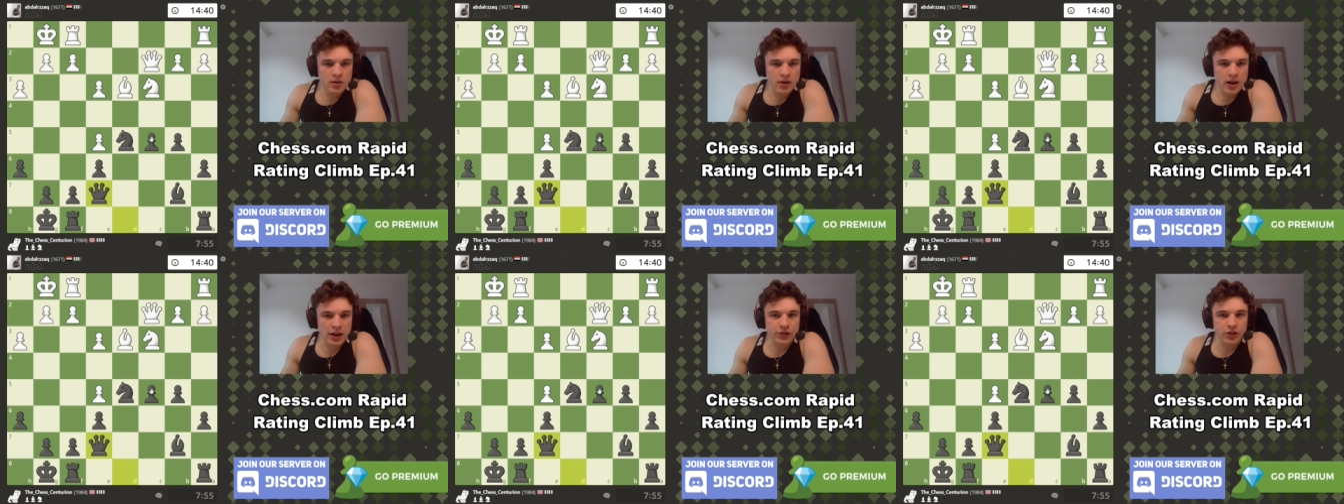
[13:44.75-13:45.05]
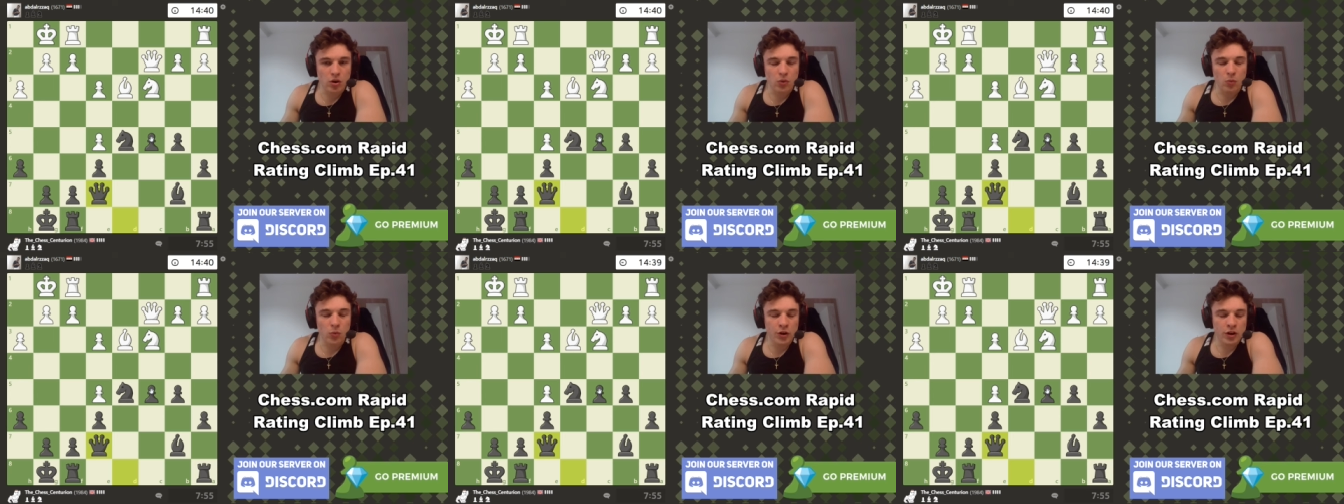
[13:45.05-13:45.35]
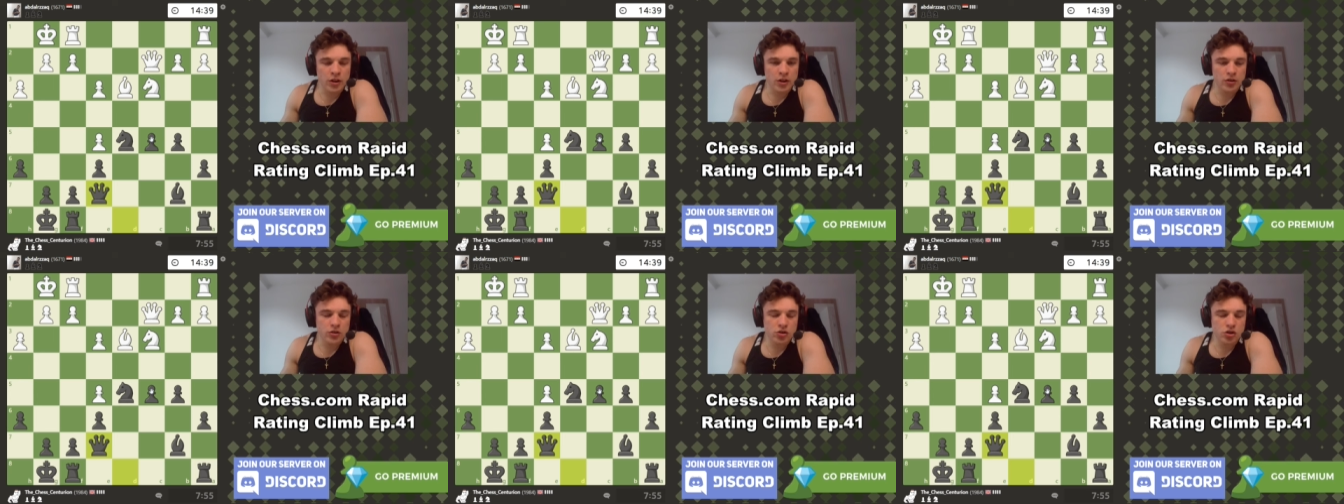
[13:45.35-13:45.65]
I don't want
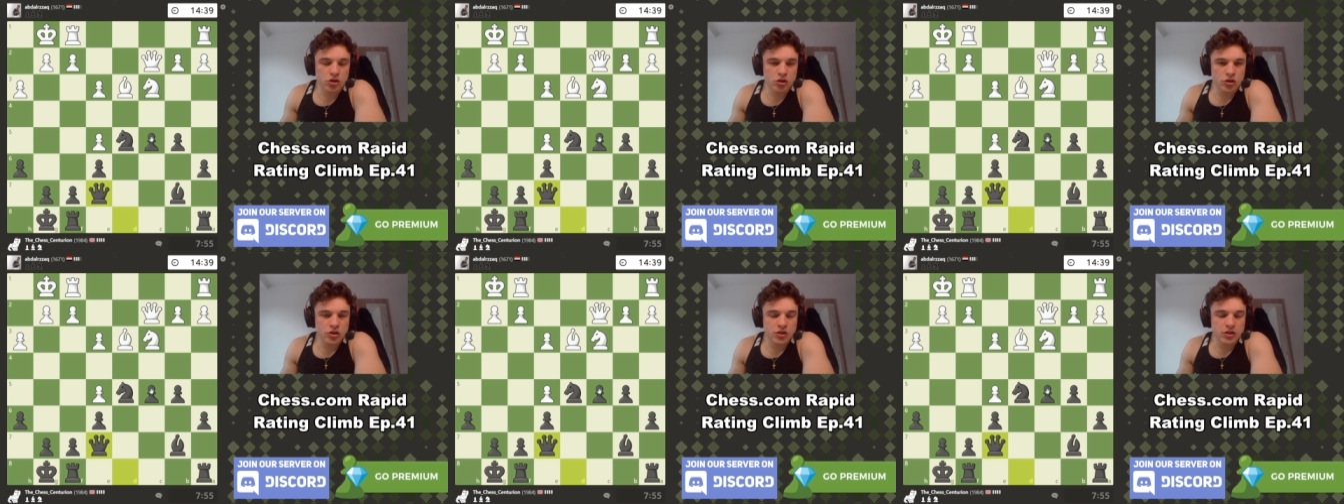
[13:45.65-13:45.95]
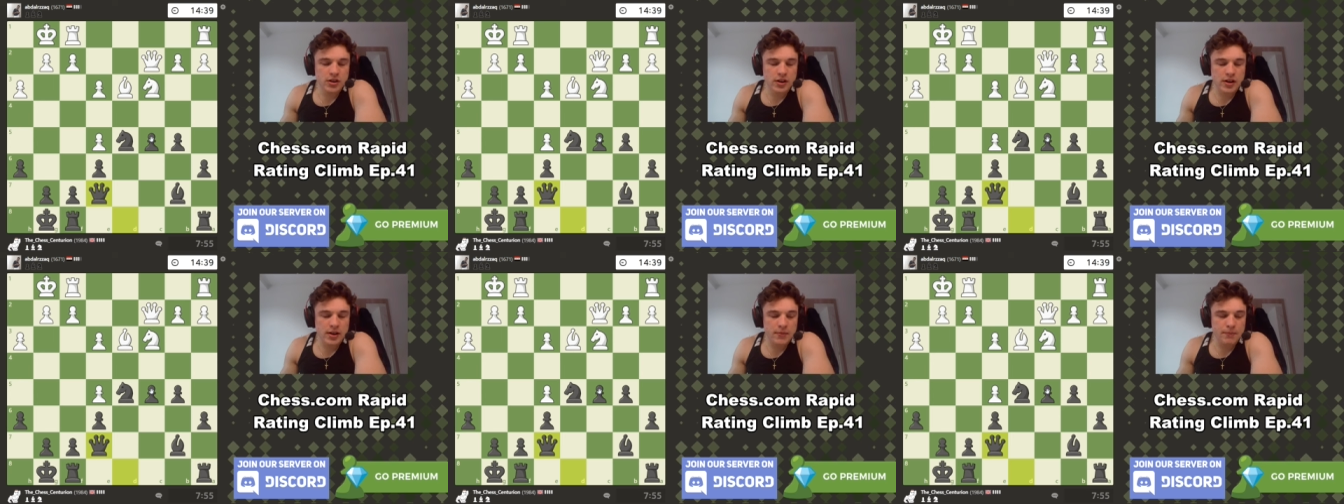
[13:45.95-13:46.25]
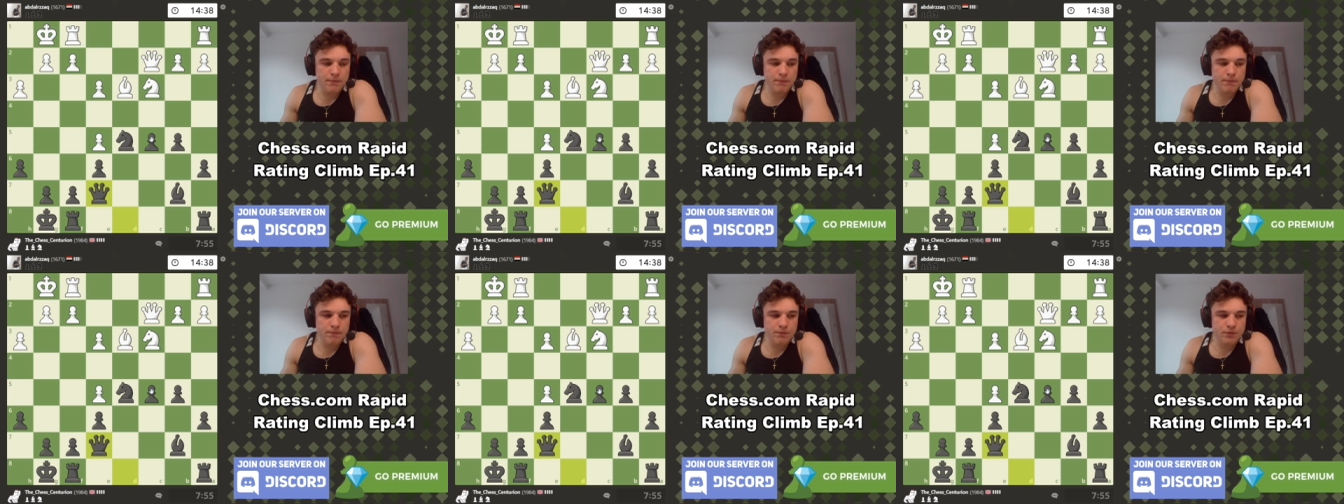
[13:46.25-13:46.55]
to just
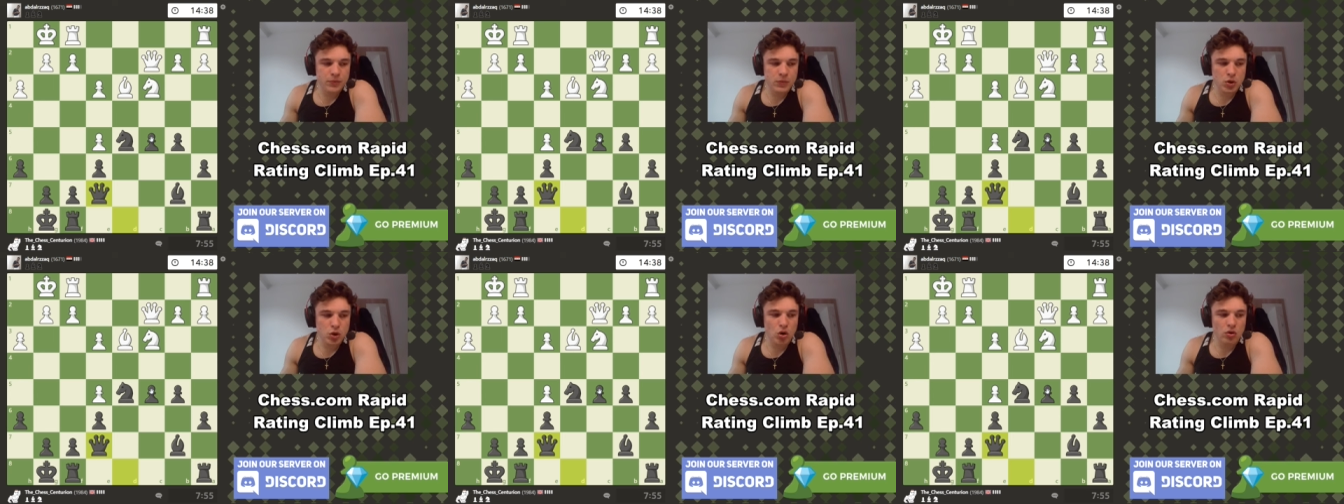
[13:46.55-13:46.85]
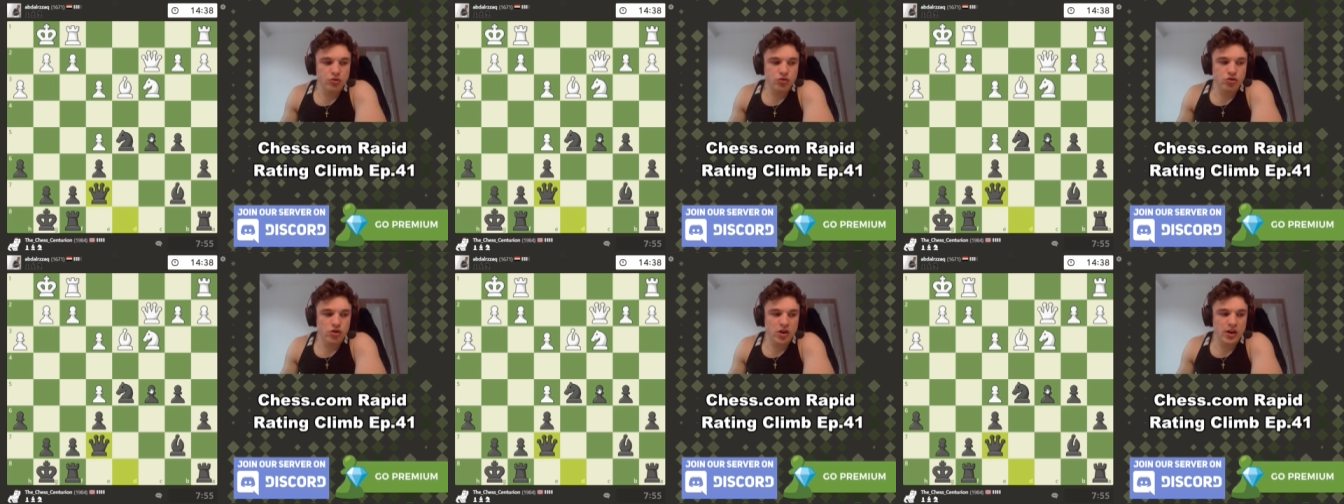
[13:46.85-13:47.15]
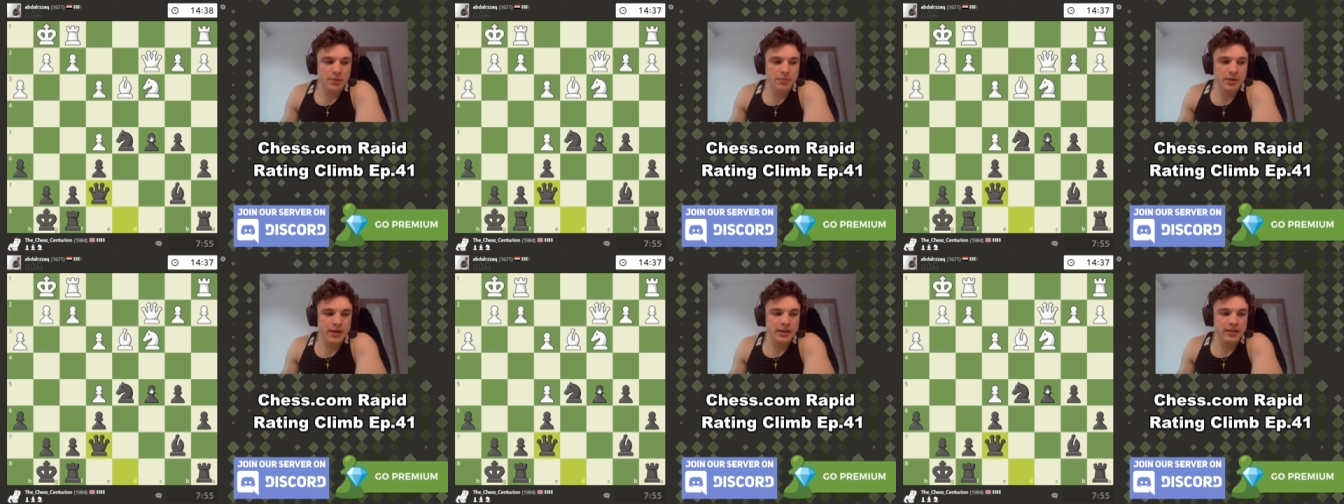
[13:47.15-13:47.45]
um, not
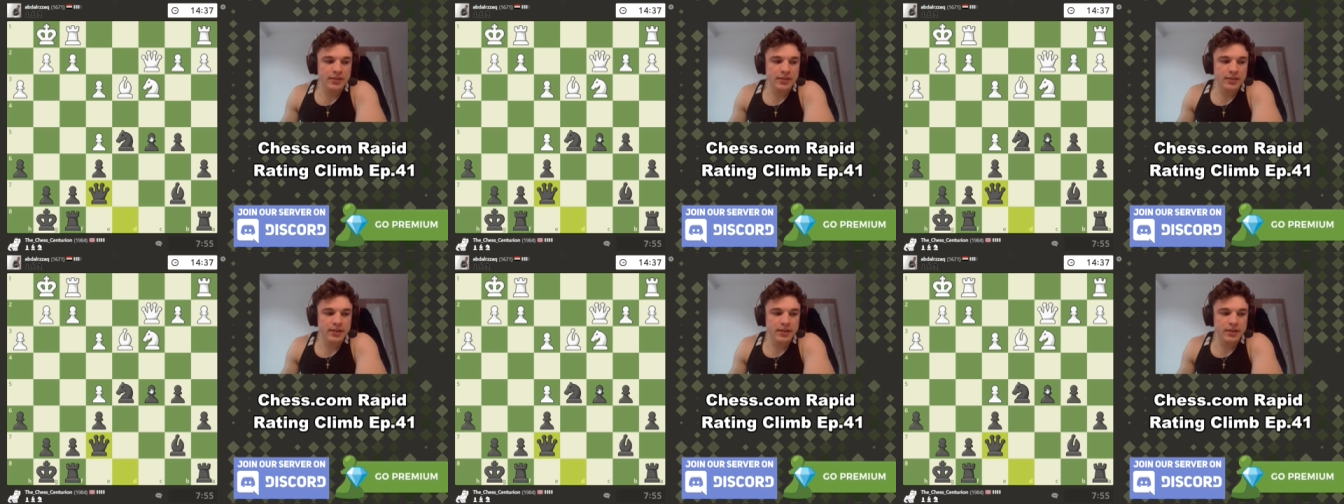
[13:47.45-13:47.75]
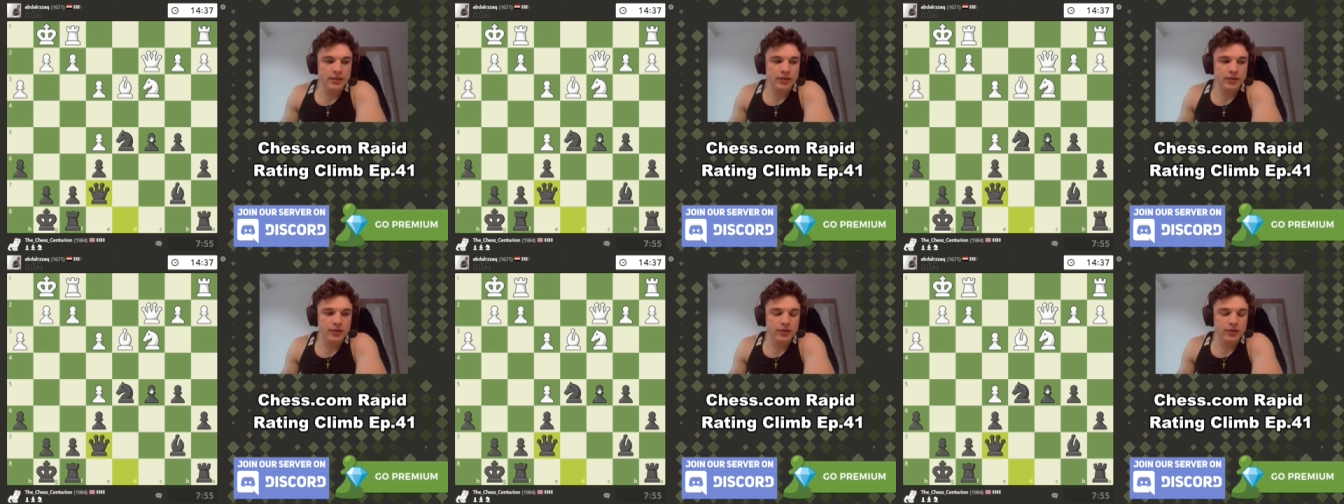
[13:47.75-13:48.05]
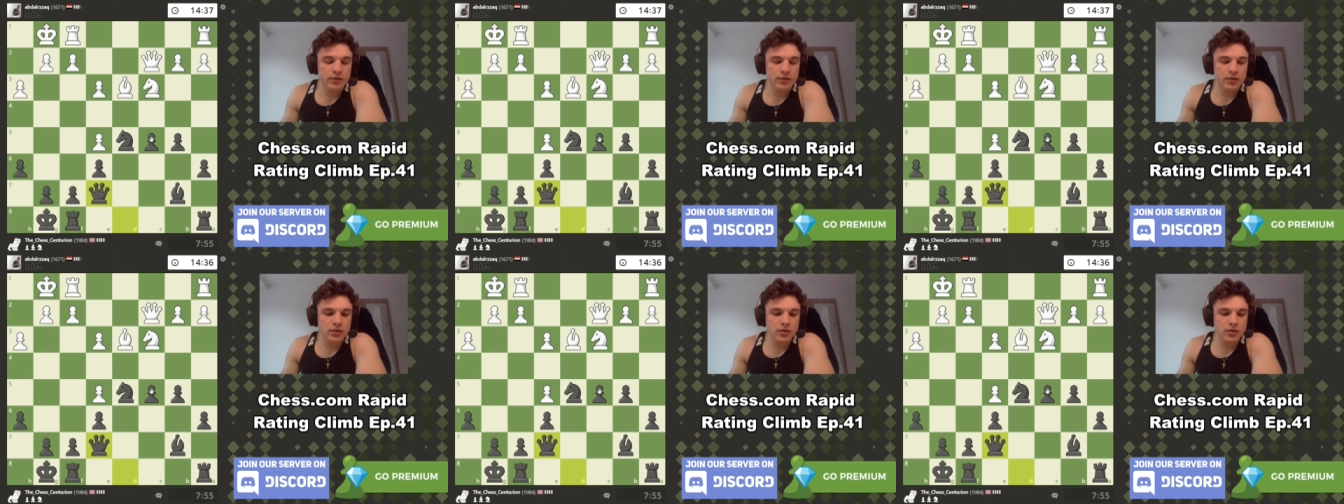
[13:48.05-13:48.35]
trade
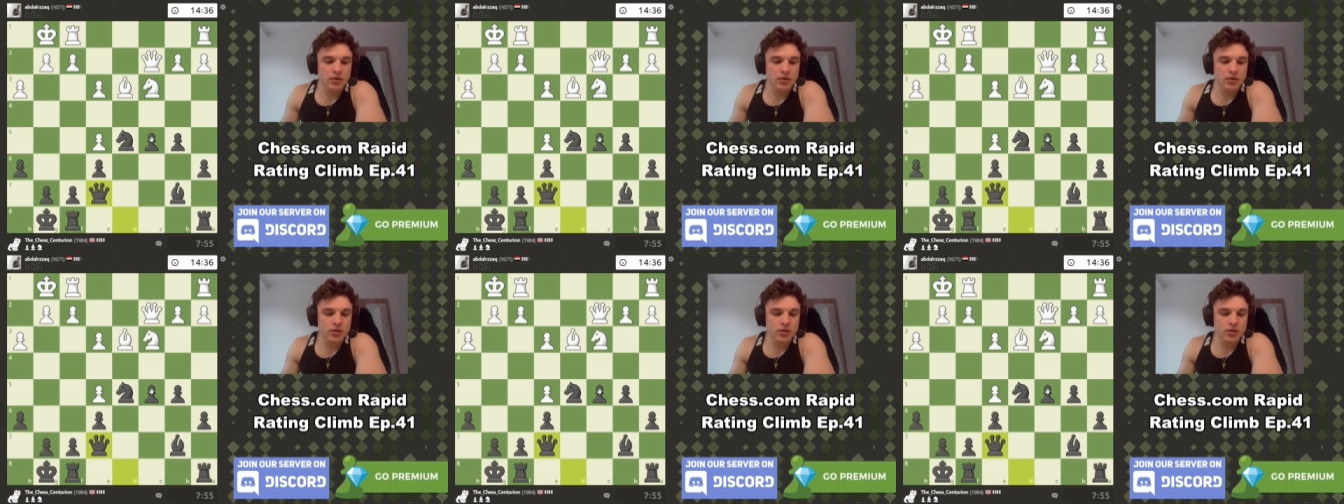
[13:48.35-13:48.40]
pieces